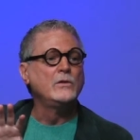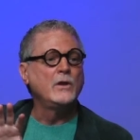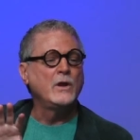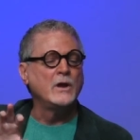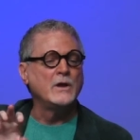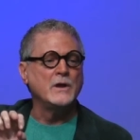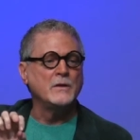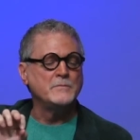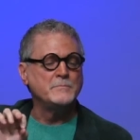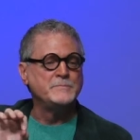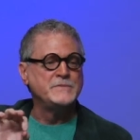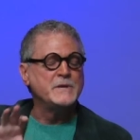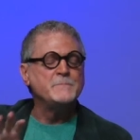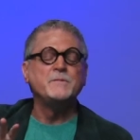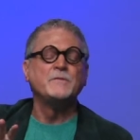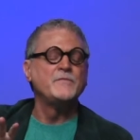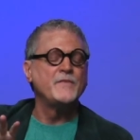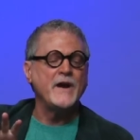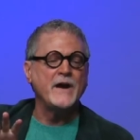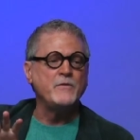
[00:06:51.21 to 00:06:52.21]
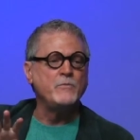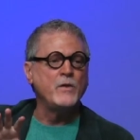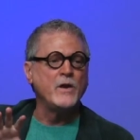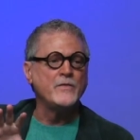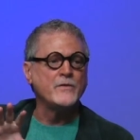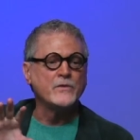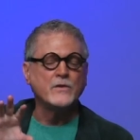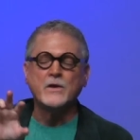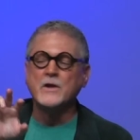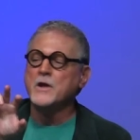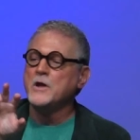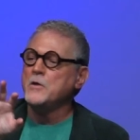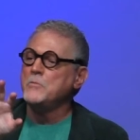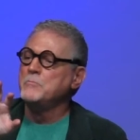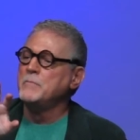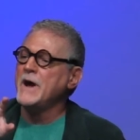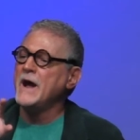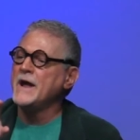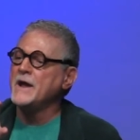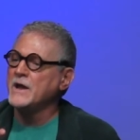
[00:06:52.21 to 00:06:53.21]
uh, uh typified rather,
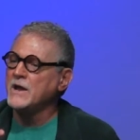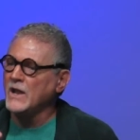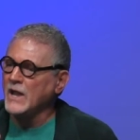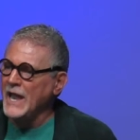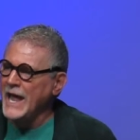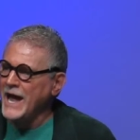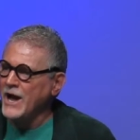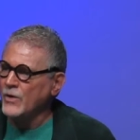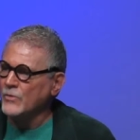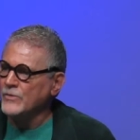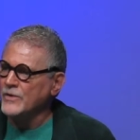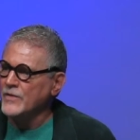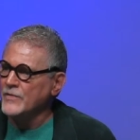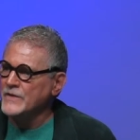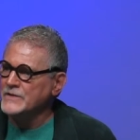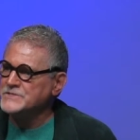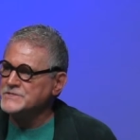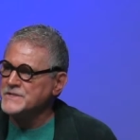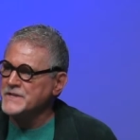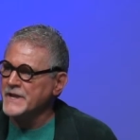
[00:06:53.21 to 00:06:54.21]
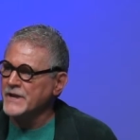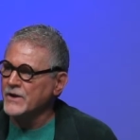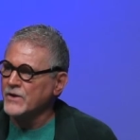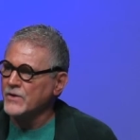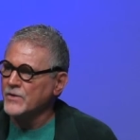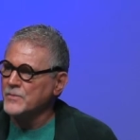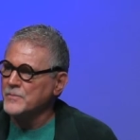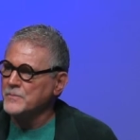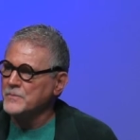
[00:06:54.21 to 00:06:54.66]
by a cloud that's there.